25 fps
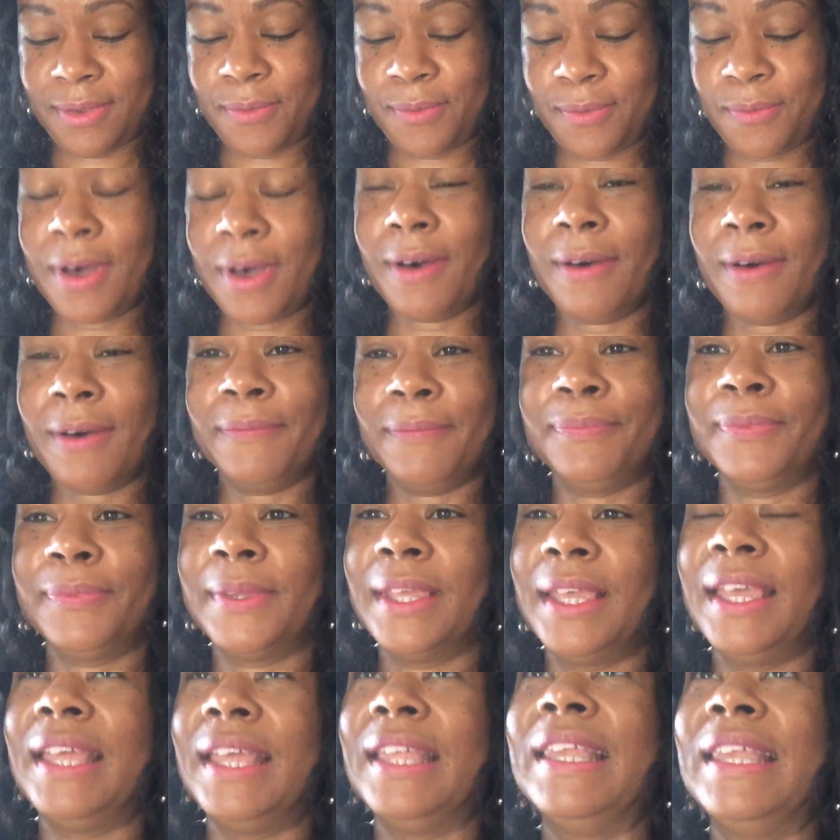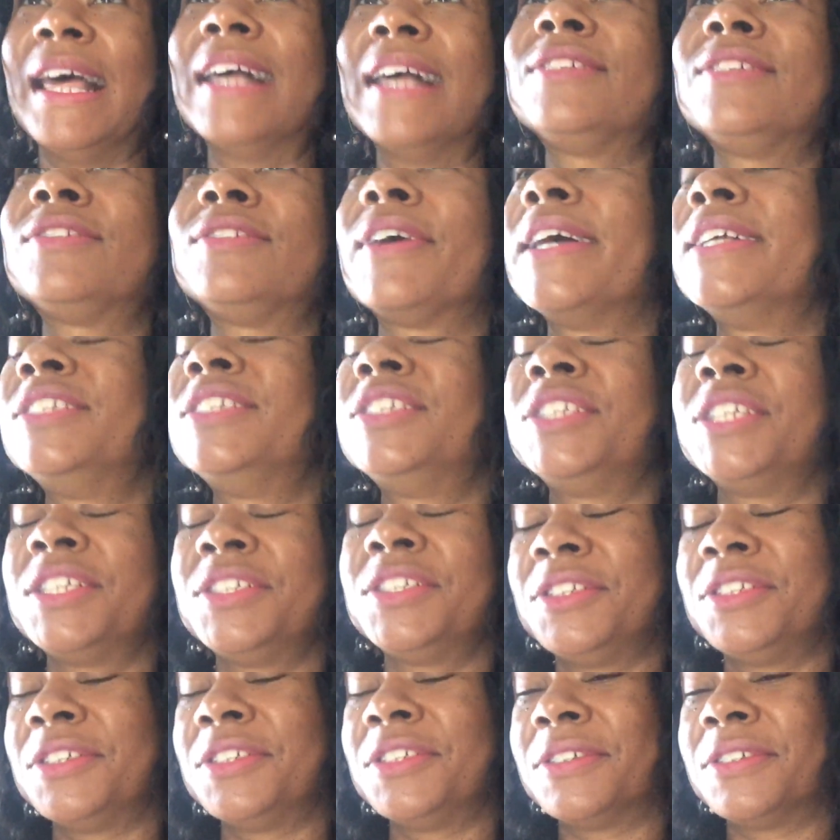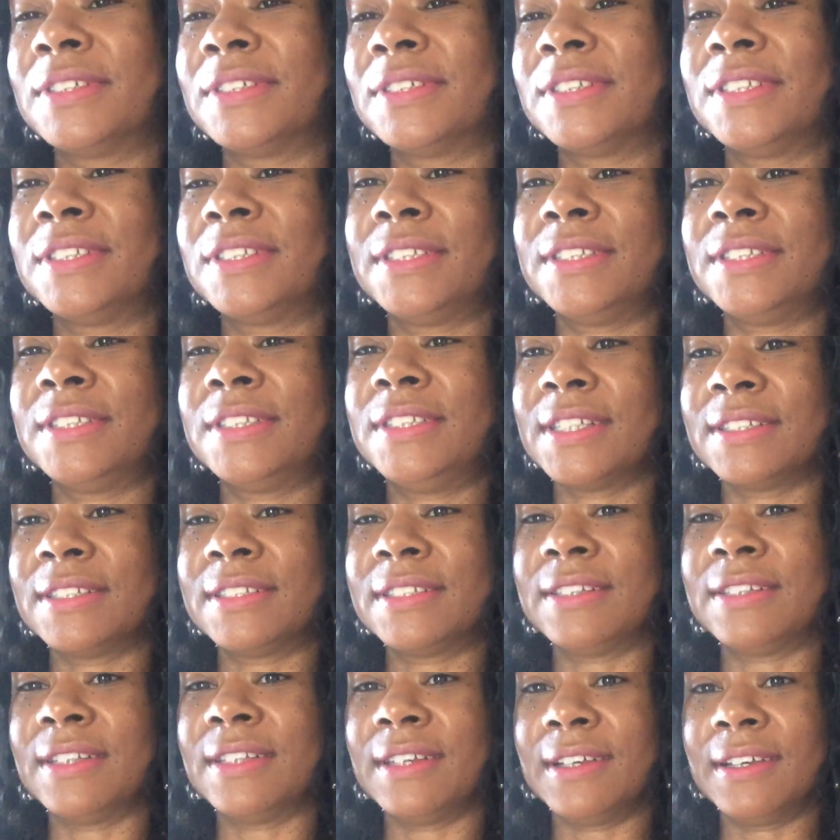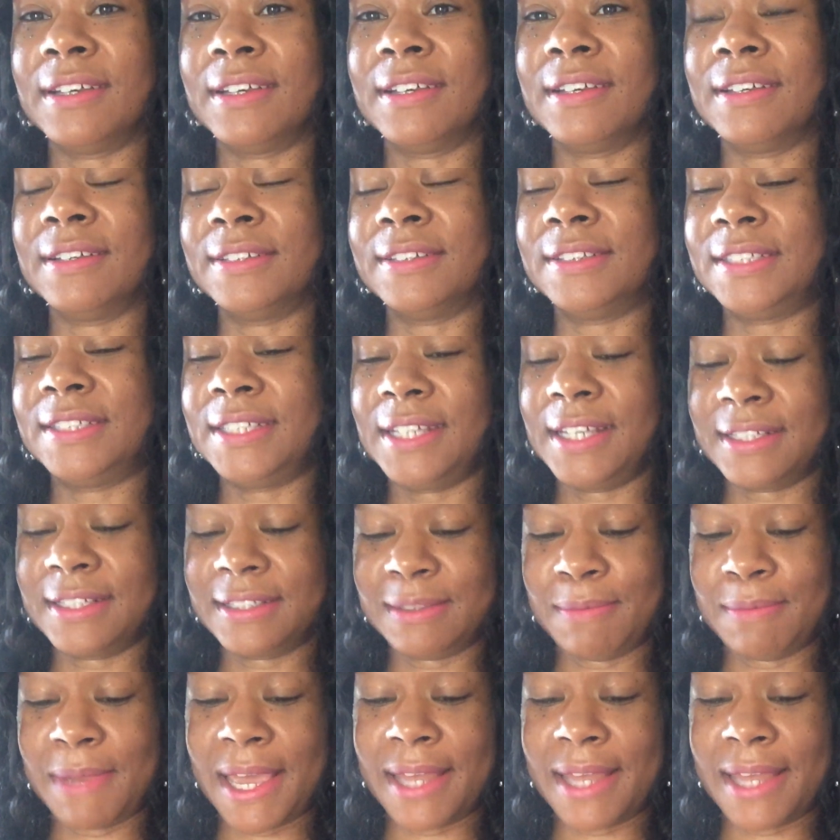Well, not transgenders, just T.S.